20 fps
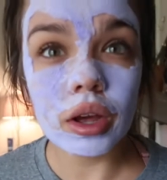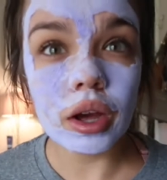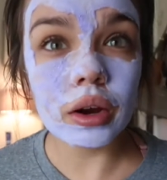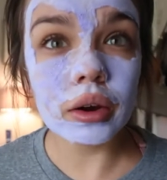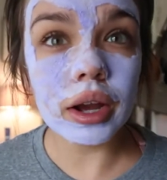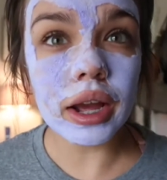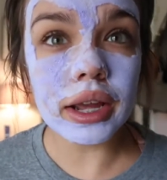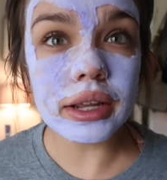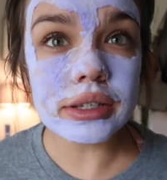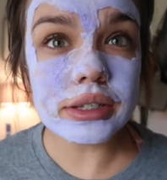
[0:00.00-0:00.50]

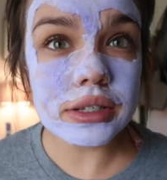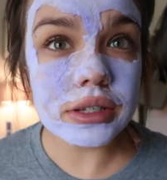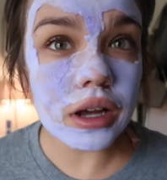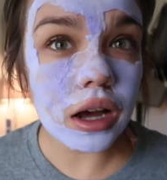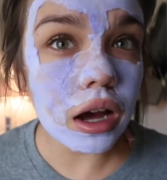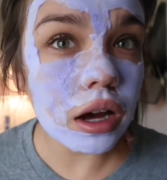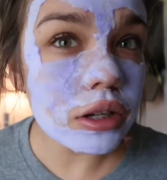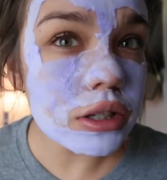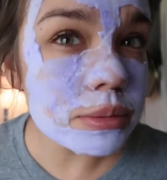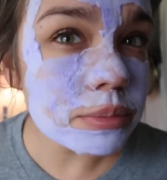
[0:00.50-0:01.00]
Okay,
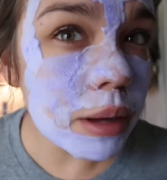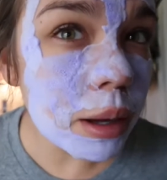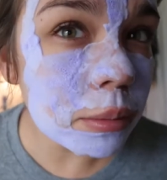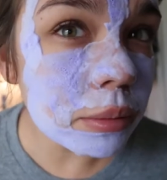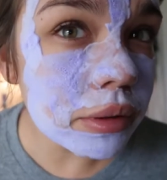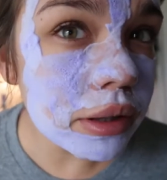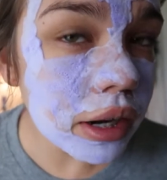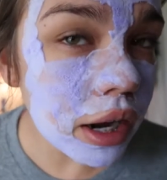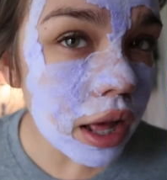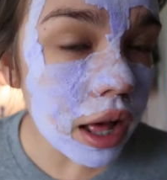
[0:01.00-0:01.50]
so it's
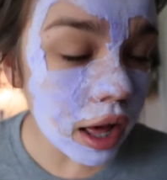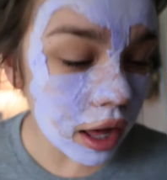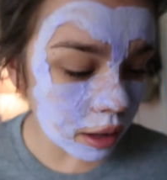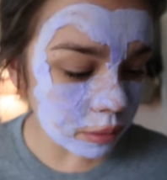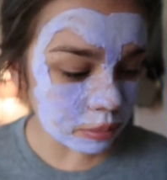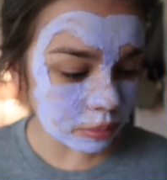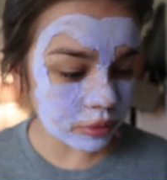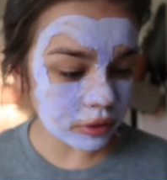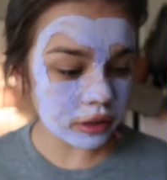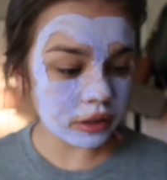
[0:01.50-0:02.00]
bubbling
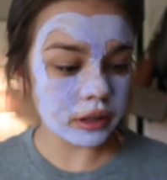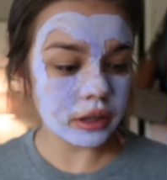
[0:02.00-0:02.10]
up.